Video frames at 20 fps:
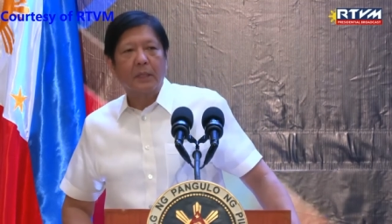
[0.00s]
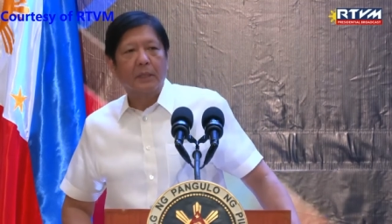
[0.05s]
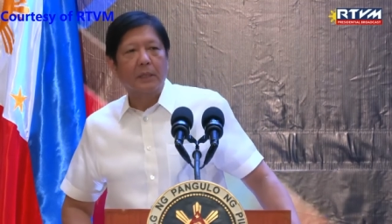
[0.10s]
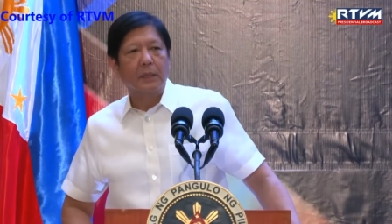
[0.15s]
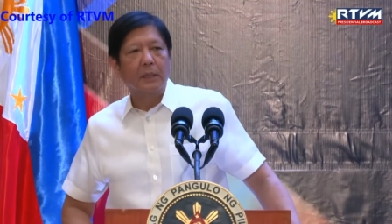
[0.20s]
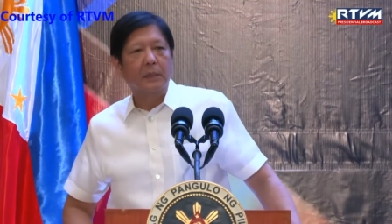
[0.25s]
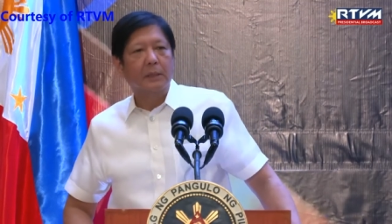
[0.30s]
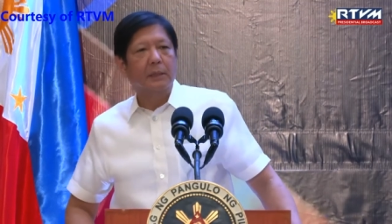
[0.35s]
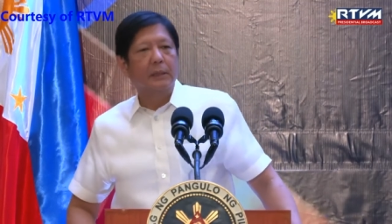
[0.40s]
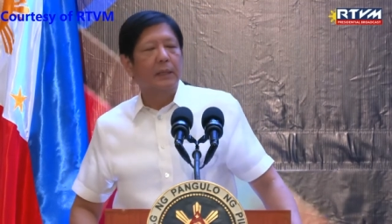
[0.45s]

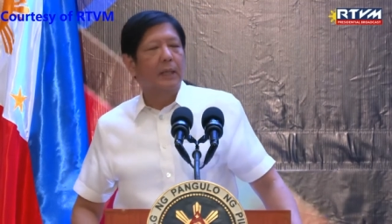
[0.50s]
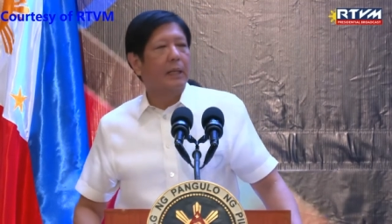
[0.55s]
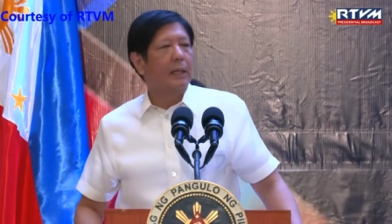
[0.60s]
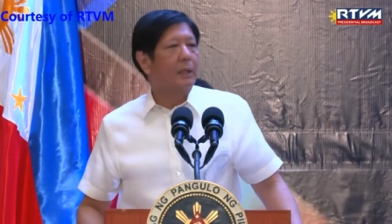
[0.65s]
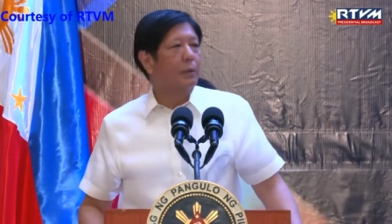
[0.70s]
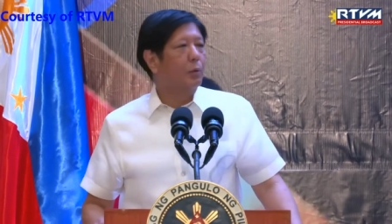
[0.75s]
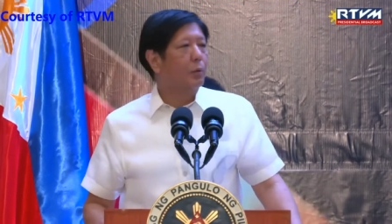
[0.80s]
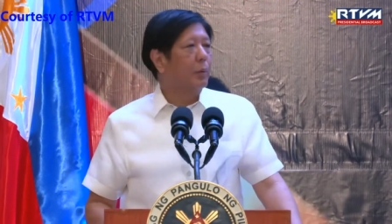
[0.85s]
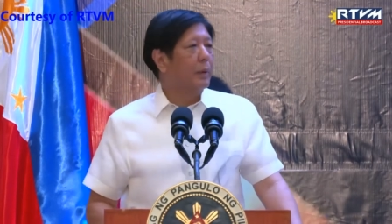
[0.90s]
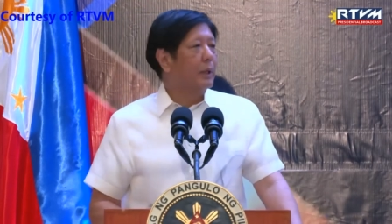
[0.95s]
It,
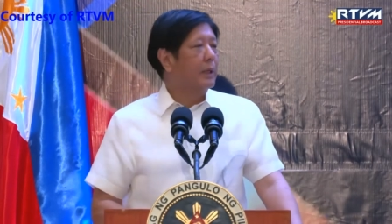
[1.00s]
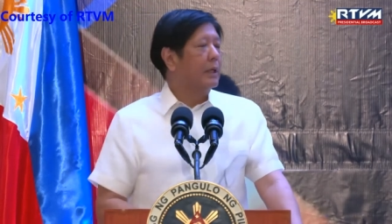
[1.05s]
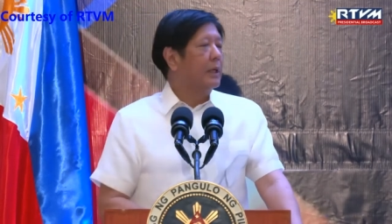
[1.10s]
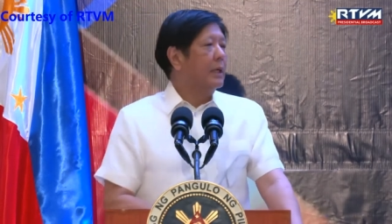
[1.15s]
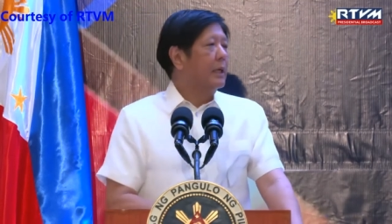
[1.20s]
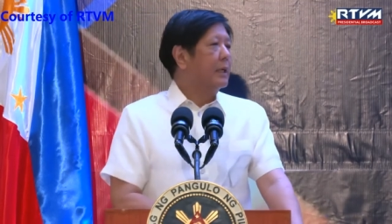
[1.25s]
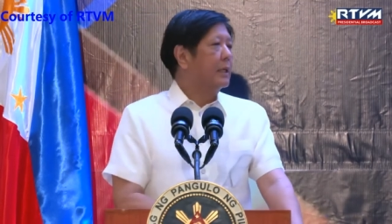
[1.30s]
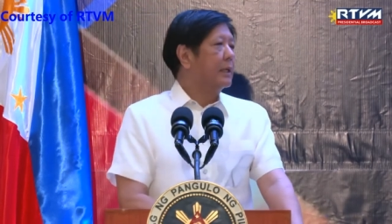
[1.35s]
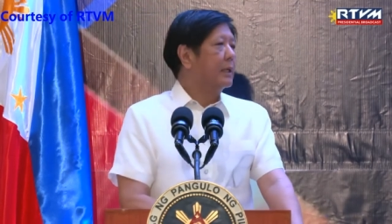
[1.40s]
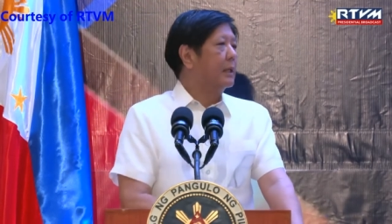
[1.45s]
uh,
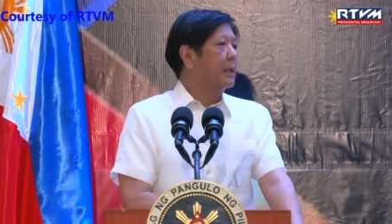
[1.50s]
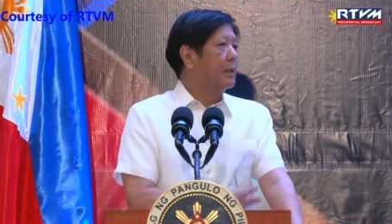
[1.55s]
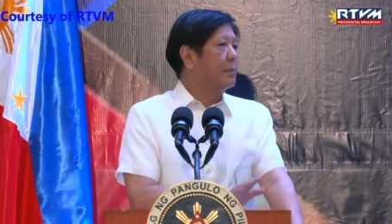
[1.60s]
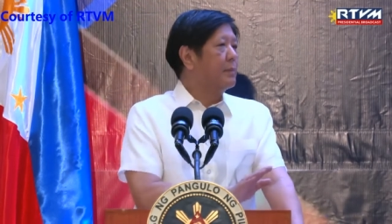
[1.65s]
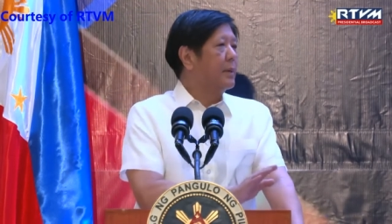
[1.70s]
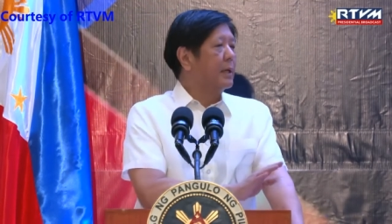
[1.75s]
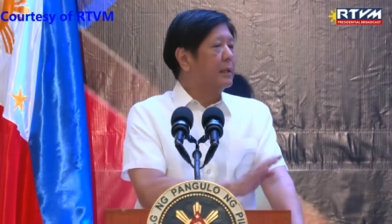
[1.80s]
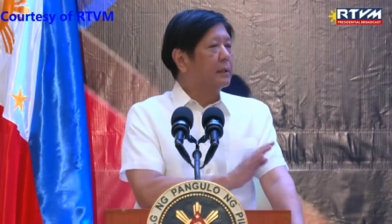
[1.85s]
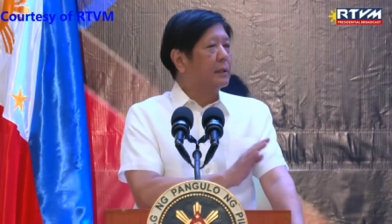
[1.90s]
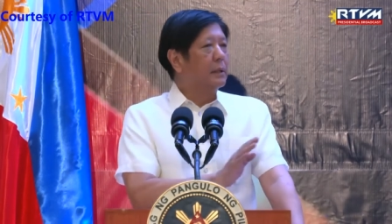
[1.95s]
there, are
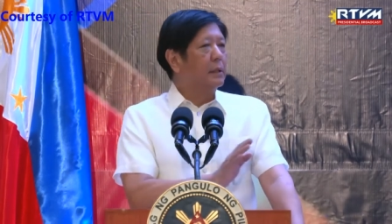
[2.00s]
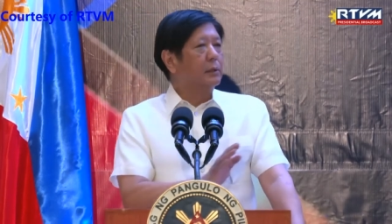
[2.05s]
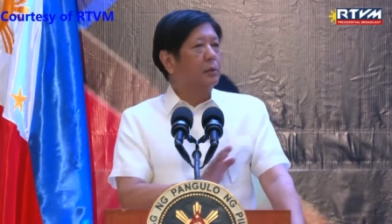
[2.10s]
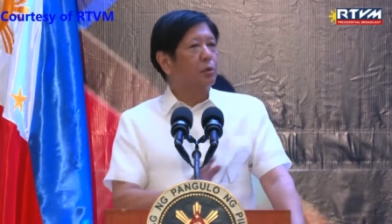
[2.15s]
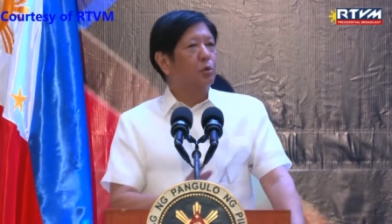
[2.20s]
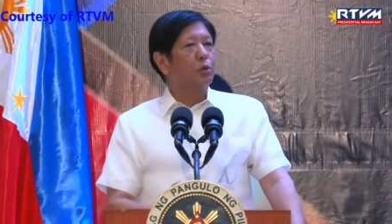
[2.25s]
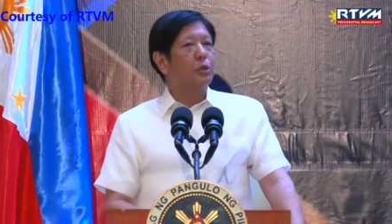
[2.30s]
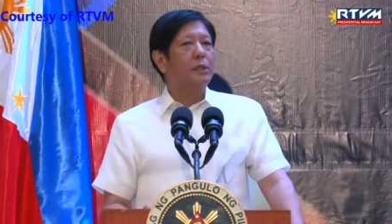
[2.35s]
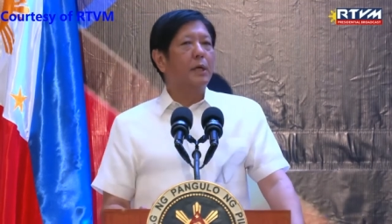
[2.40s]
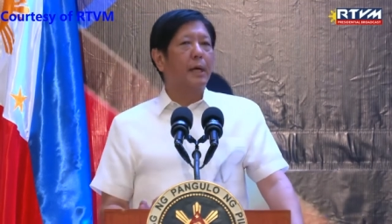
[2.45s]
meant, there are
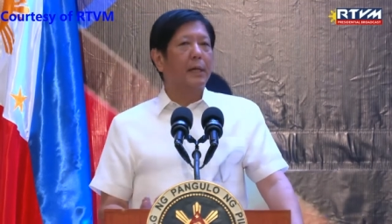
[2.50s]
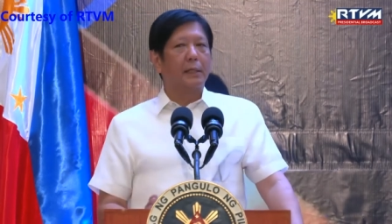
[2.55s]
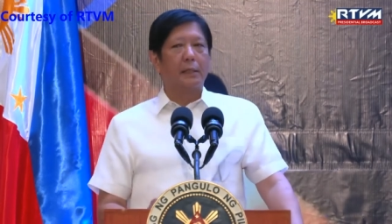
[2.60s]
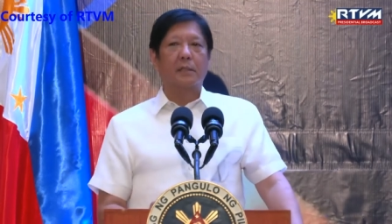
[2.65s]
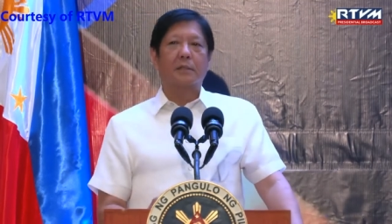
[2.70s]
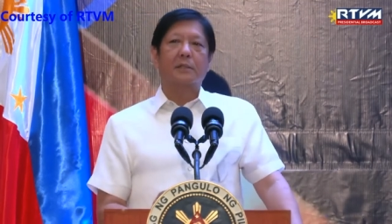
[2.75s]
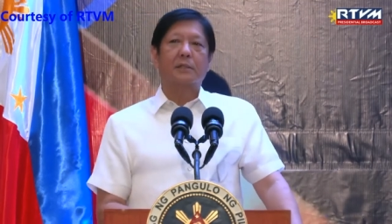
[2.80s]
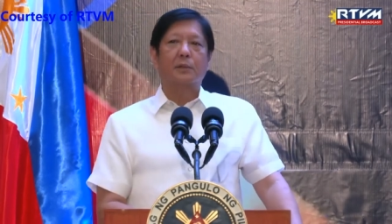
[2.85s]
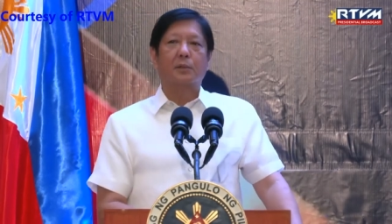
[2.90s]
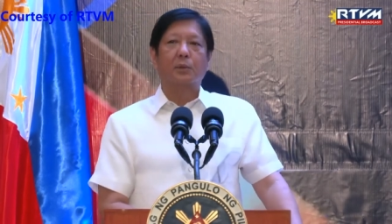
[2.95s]
two
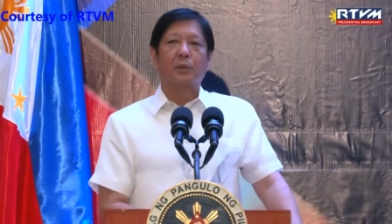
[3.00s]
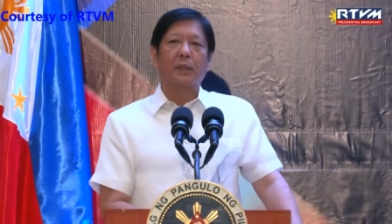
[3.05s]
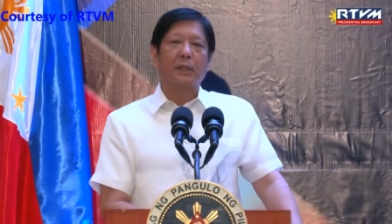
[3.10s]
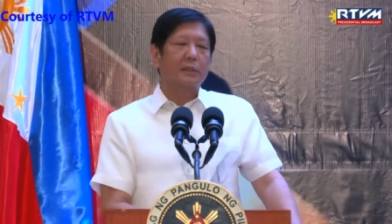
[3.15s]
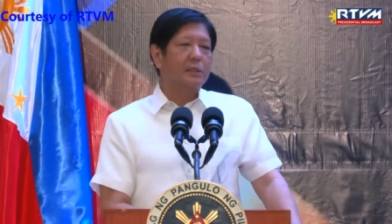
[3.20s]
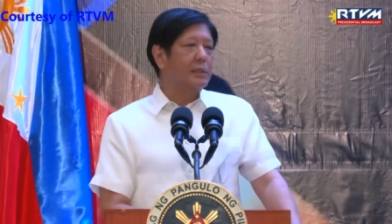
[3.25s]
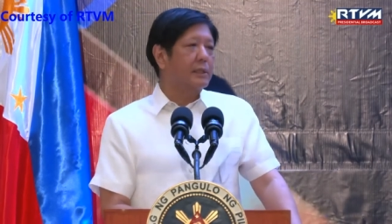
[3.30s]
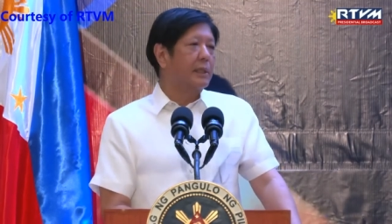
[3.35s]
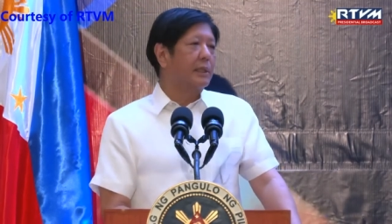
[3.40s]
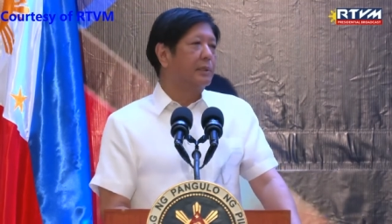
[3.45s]
sides to
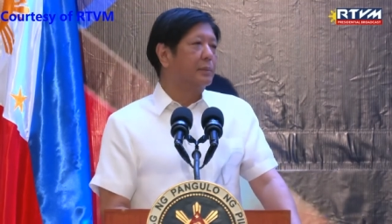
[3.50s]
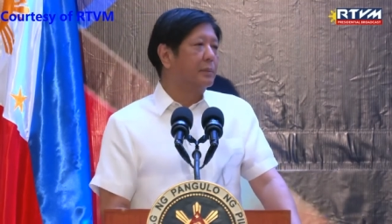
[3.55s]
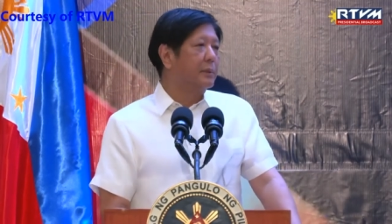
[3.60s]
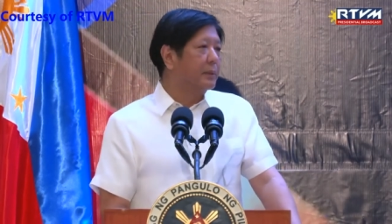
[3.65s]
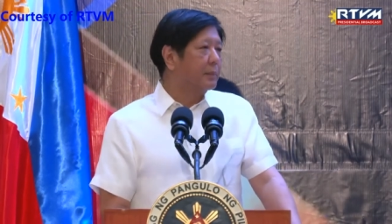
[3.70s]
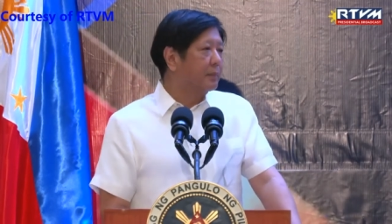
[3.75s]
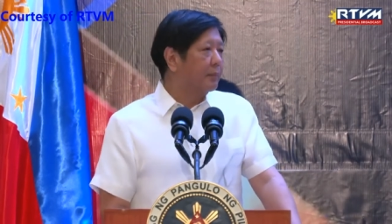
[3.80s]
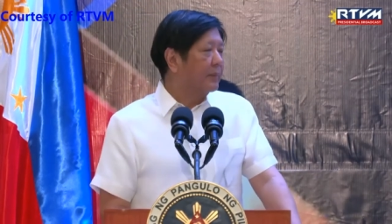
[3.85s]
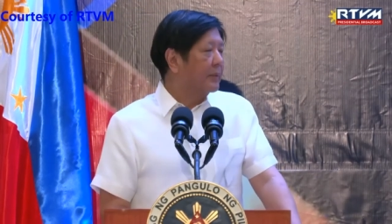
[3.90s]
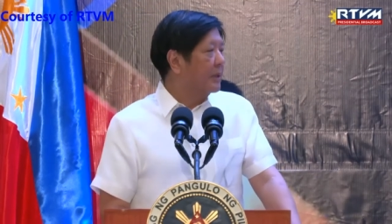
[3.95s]
that
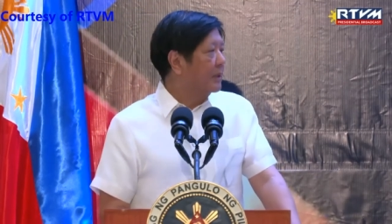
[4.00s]
statement,